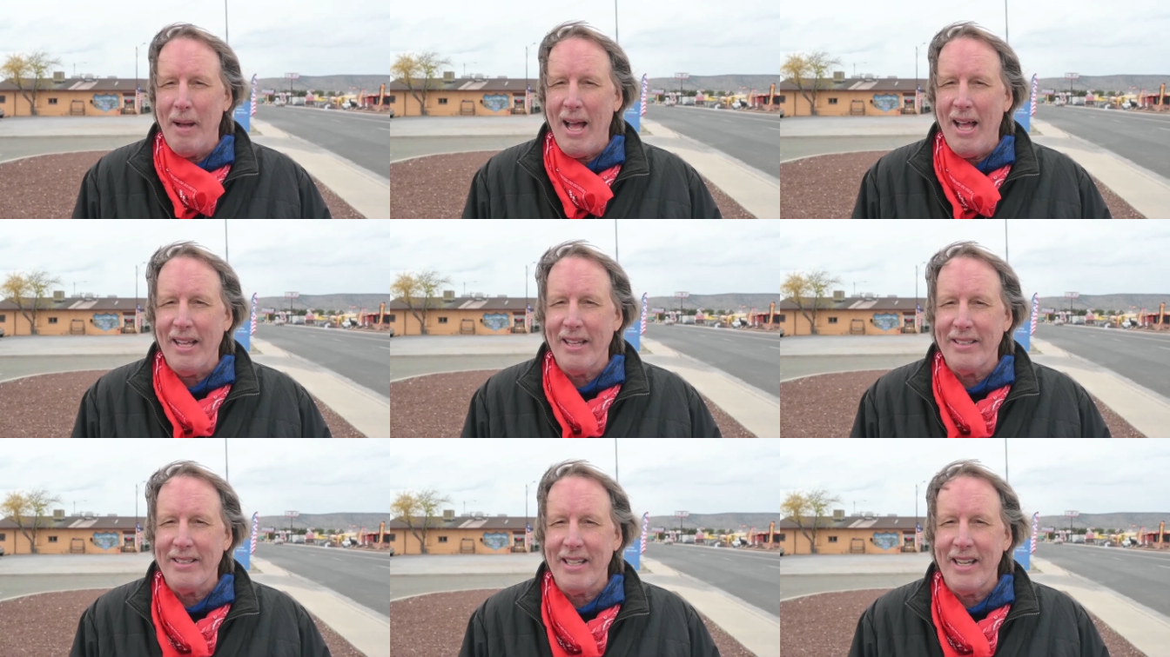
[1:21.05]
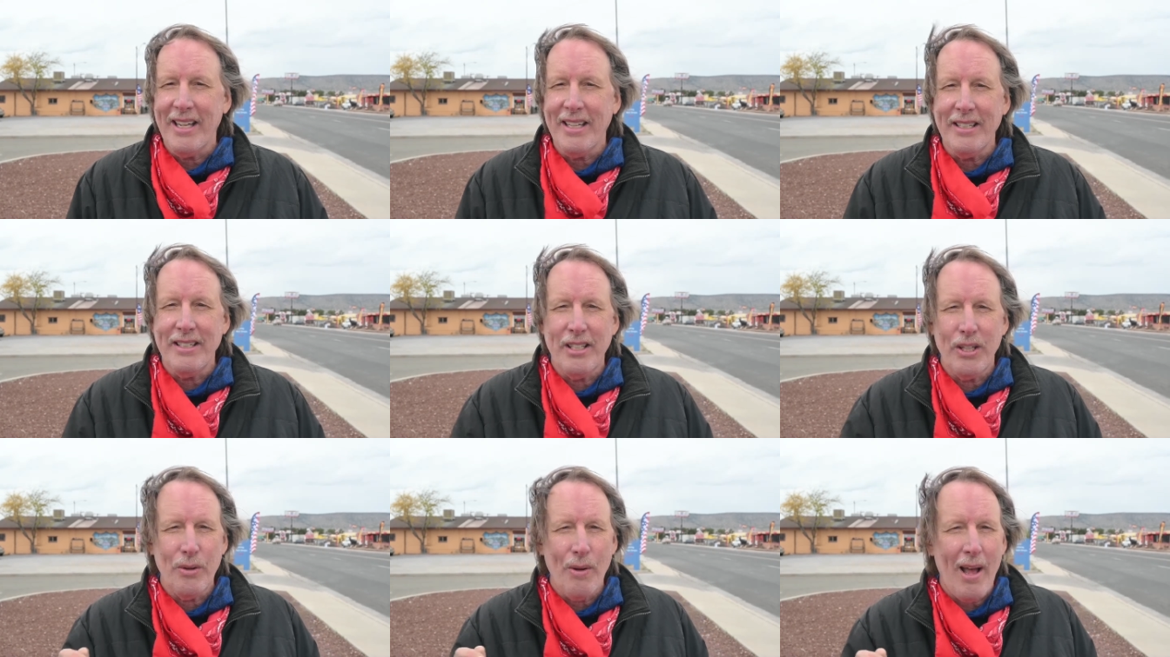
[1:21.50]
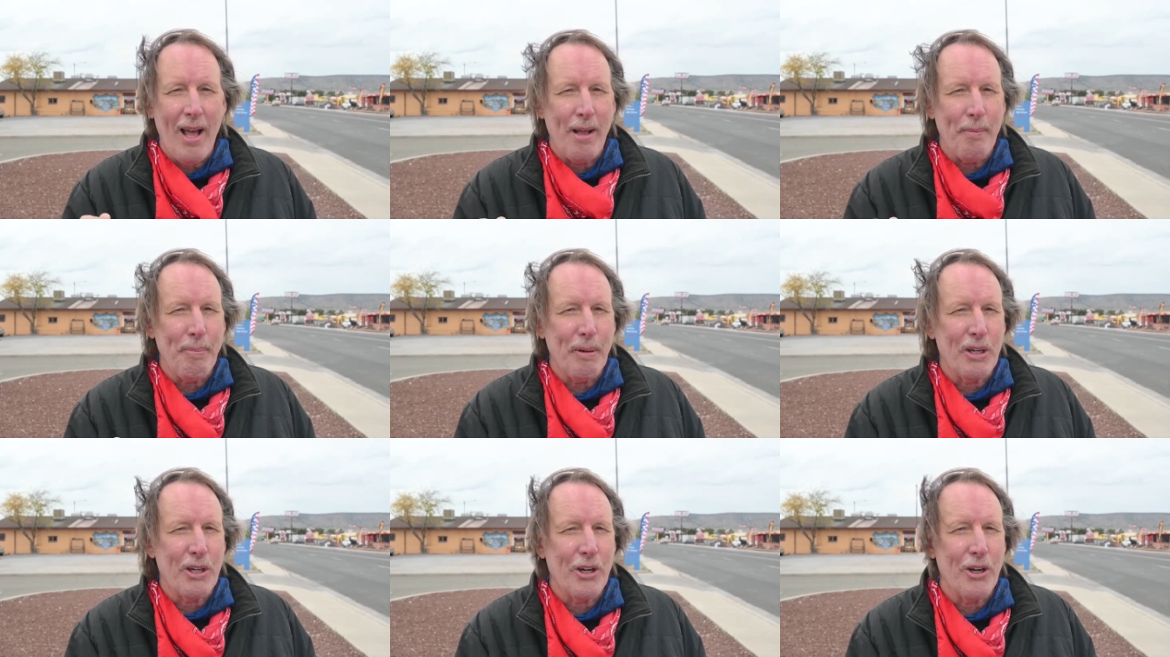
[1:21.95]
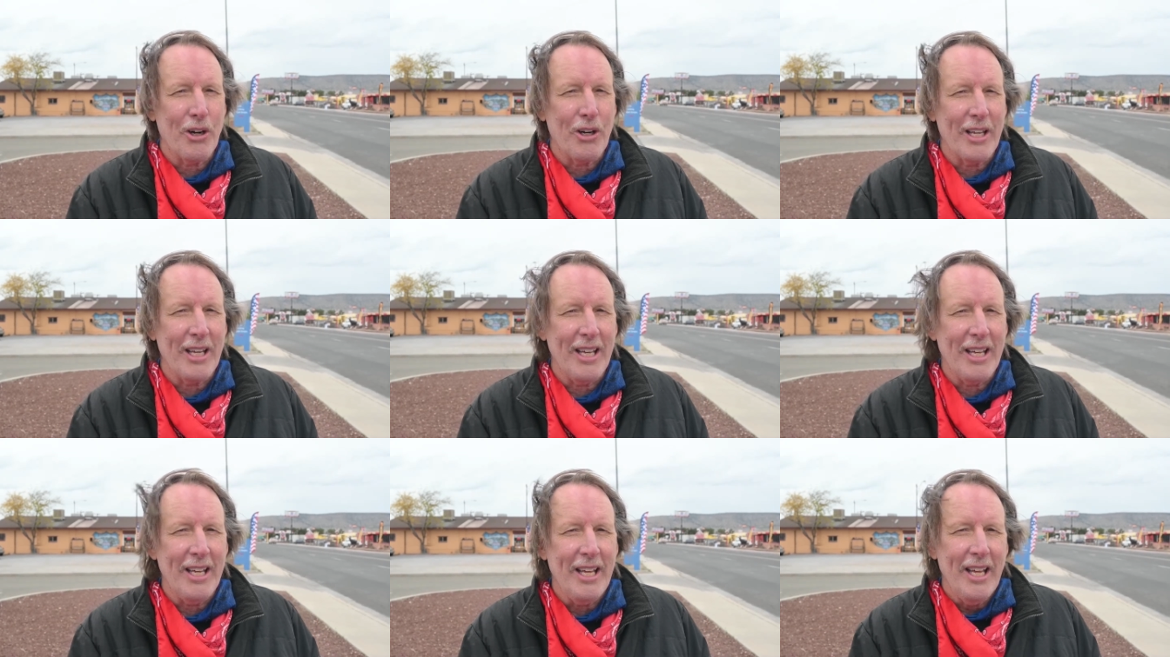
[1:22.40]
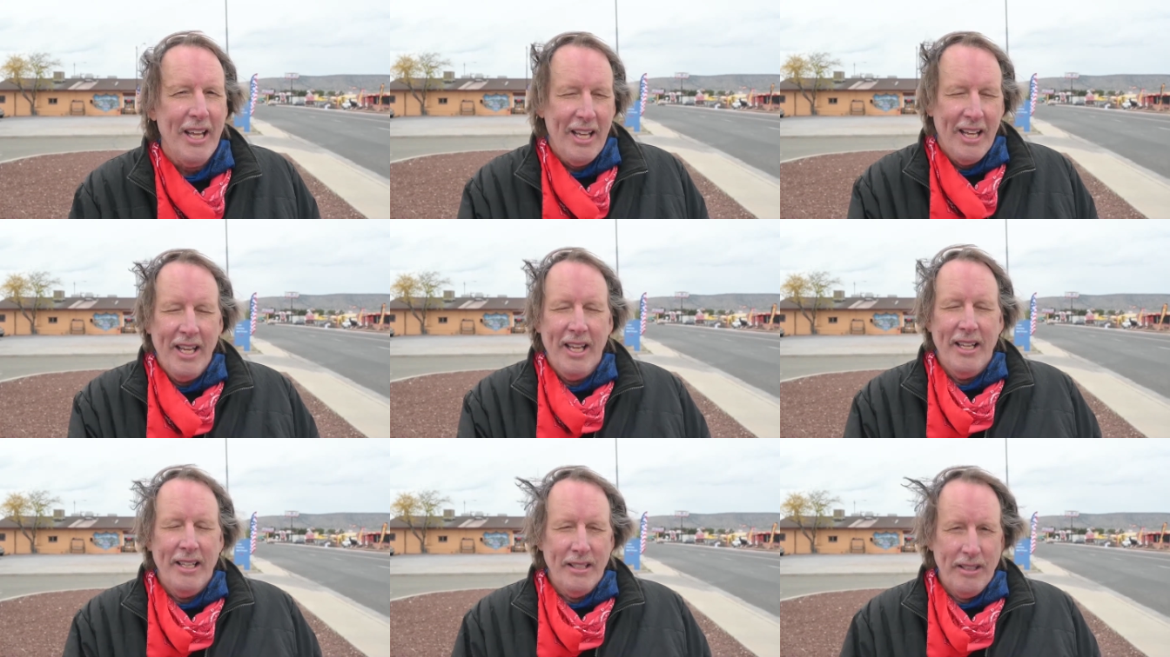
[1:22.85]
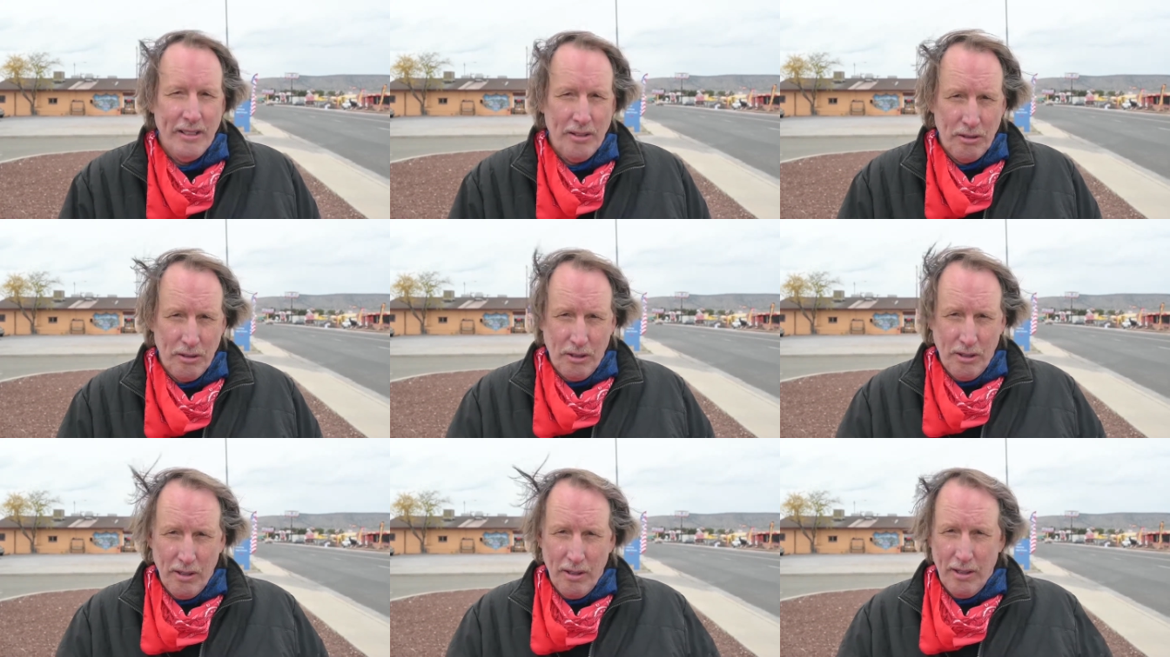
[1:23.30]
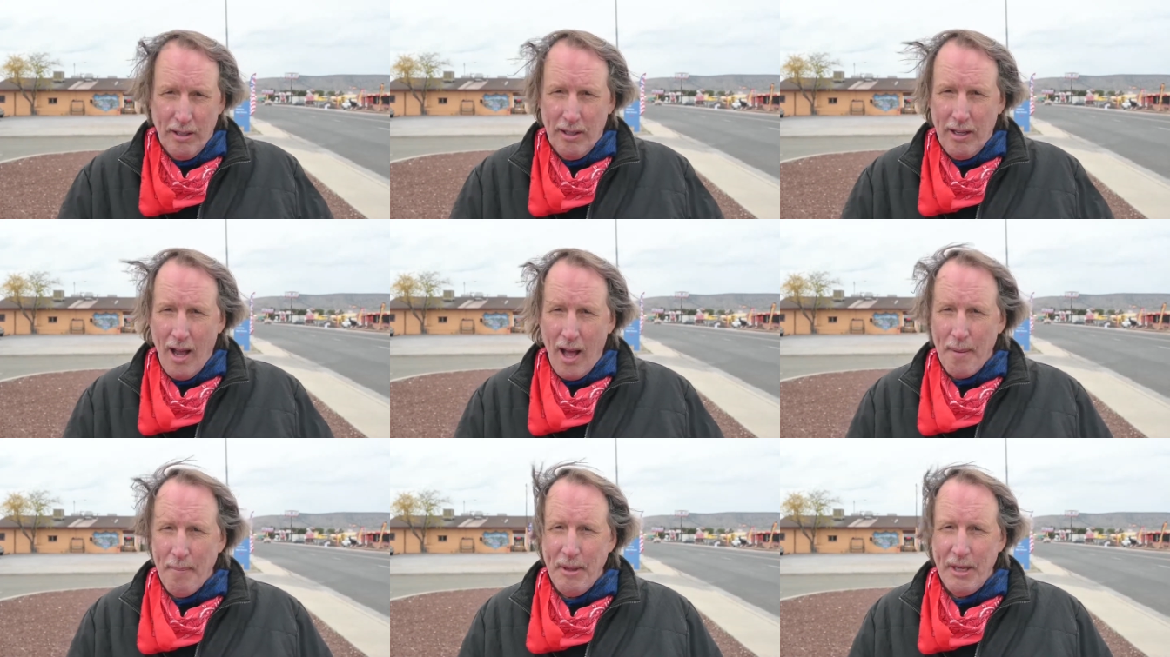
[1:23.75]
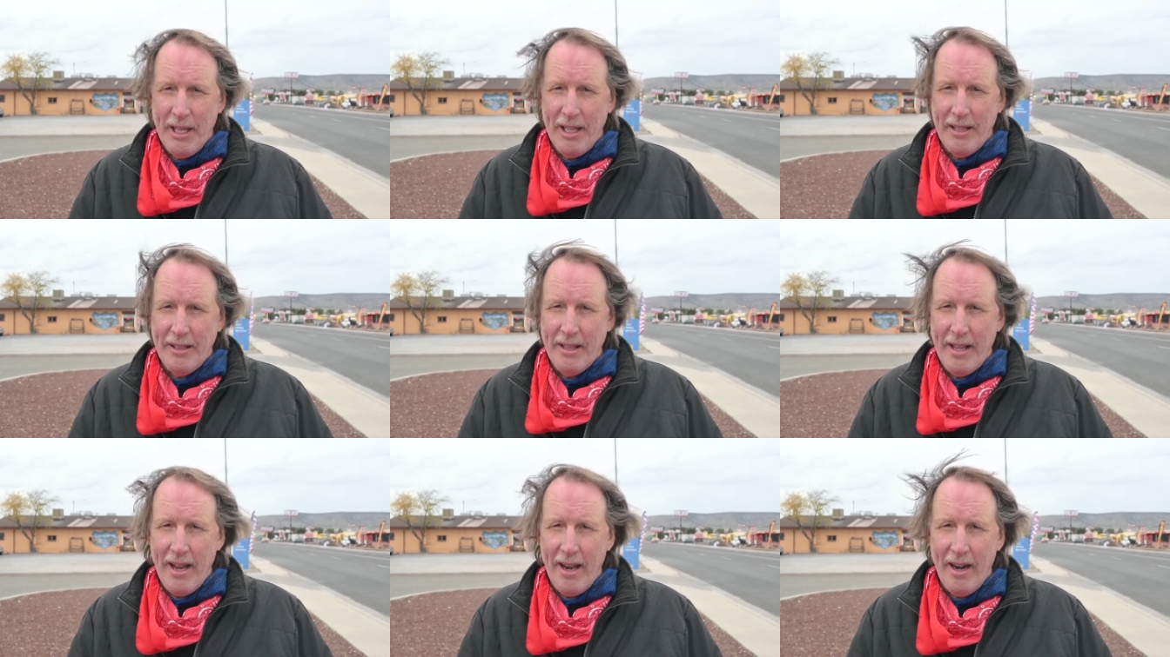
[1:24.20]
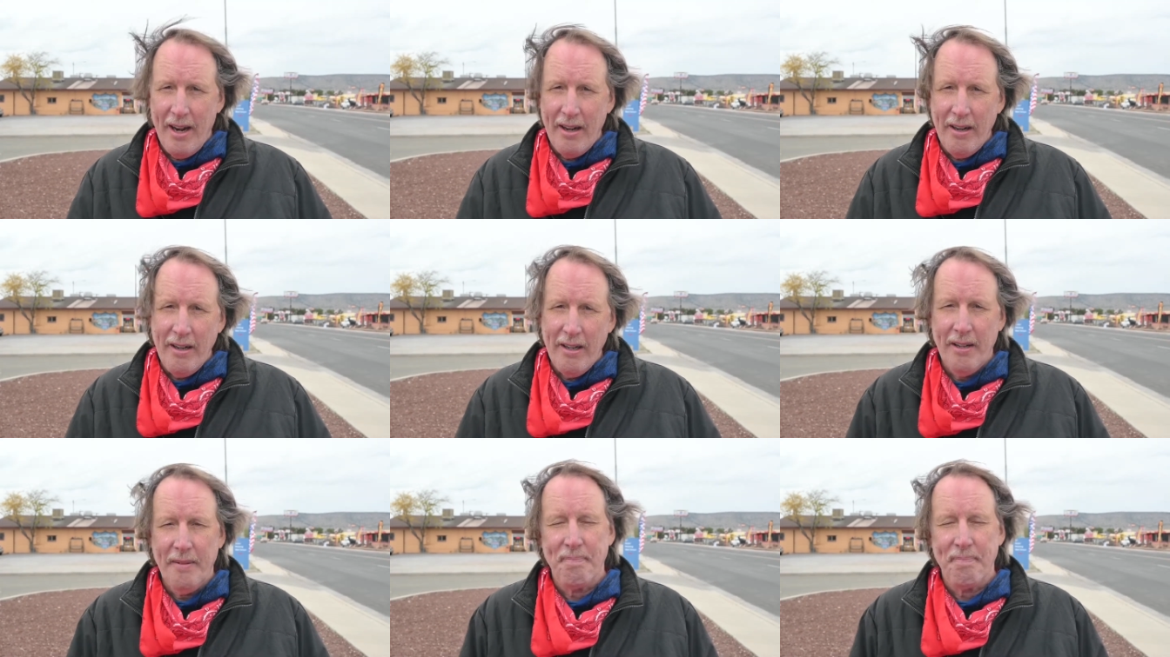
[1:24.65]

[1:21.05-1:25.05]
miles into Albuquerque, coming in there.